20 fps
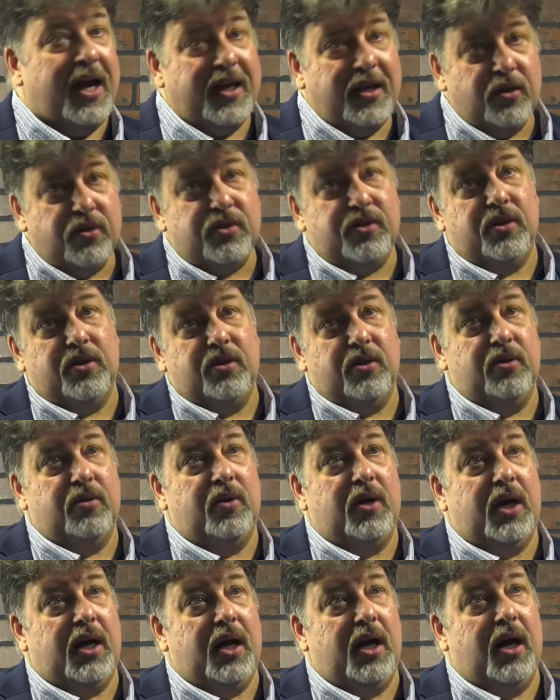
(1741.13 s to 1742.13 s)
I used to do
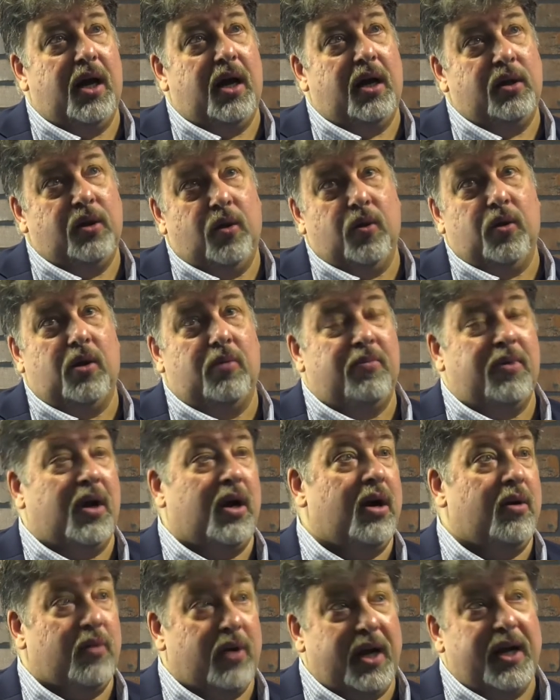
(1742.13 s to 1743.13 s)
a local
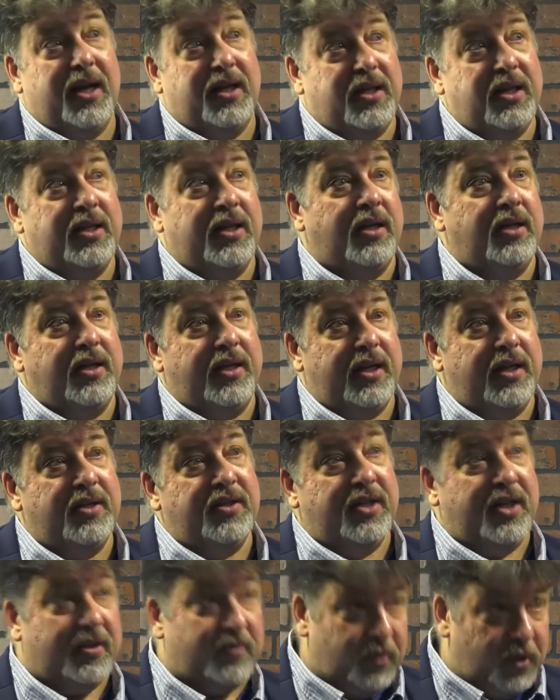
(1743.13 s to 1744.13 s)
bar where I had the young
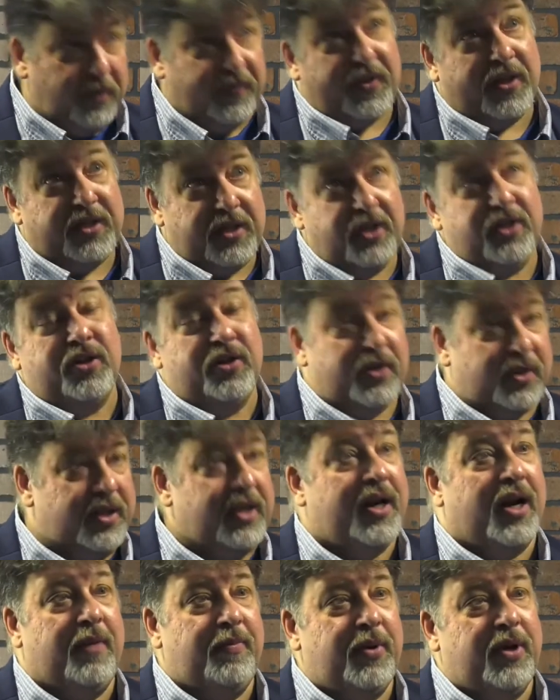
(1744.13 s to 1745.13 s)
kids in, where if they did good
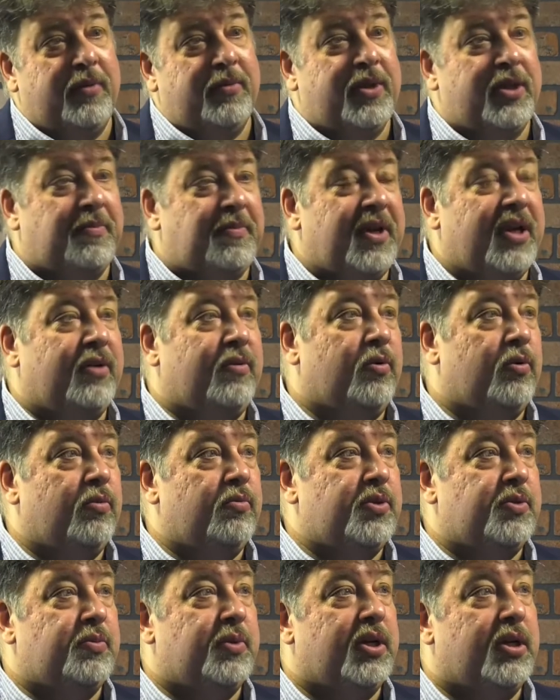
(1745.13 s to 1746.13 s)
there, I put them in the big
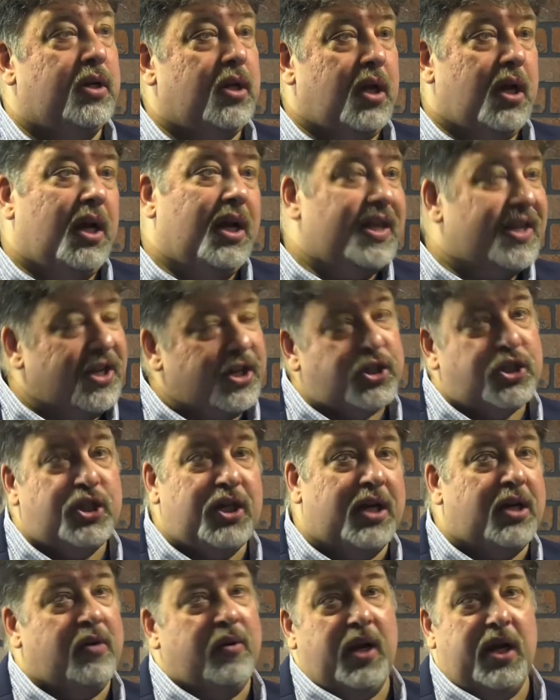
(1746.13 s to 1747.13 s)
rooms. But this
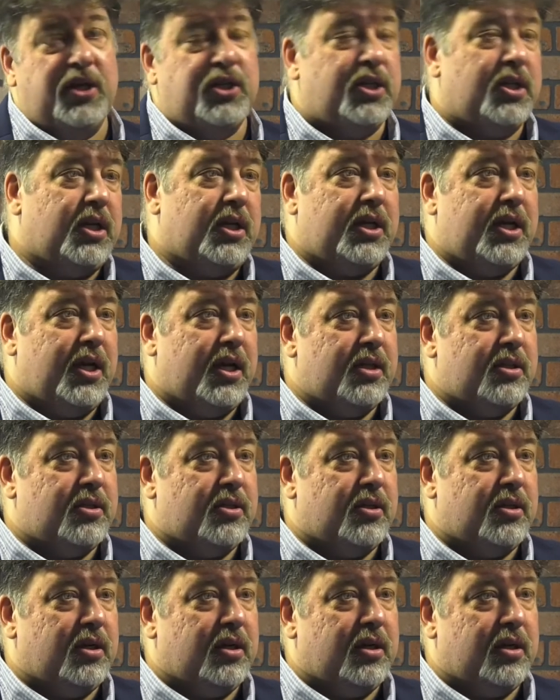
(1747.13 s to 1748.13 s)
generation of kids
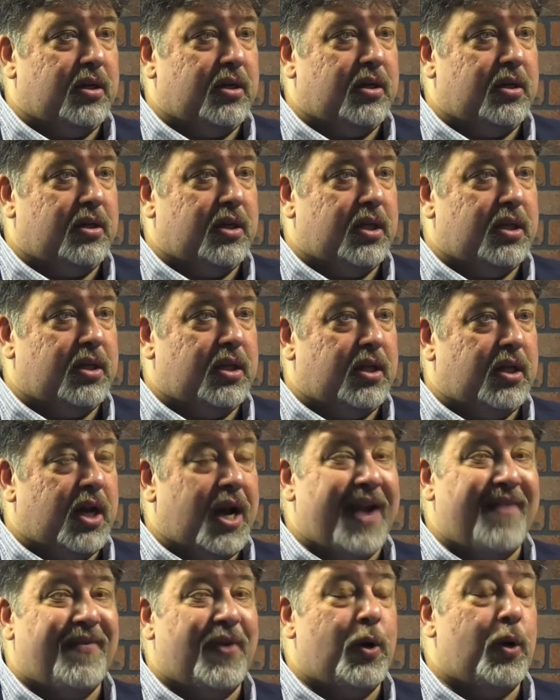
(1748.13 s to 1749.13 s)
they're
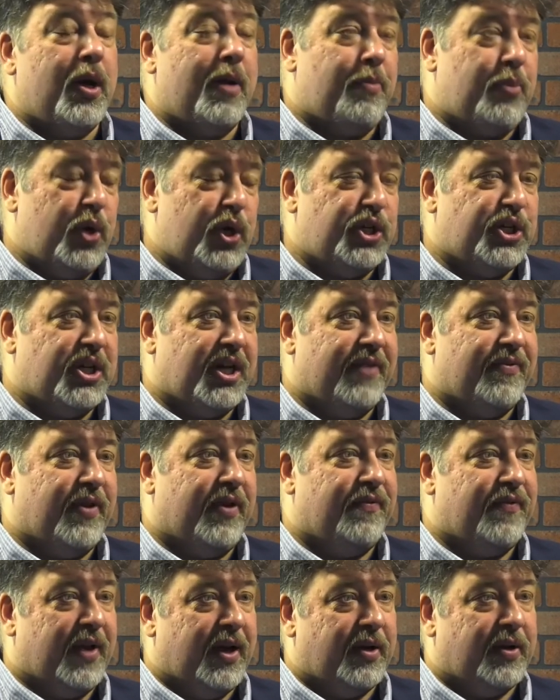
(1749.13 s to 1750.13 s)
not very appreciative.
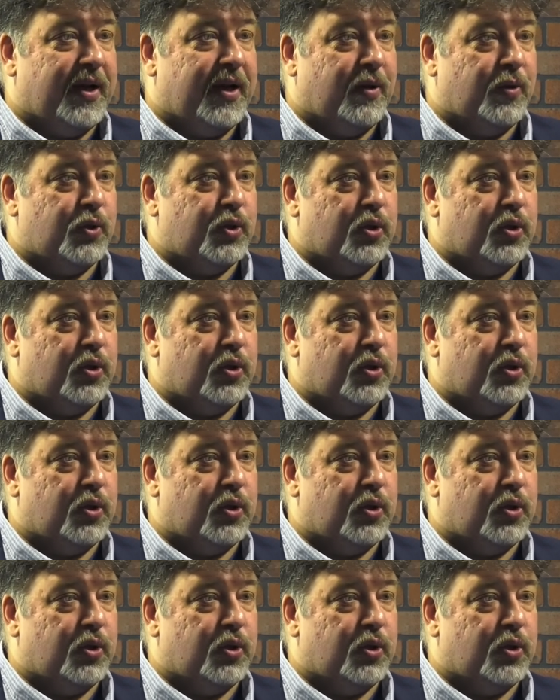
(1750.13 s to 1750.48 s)
I found out.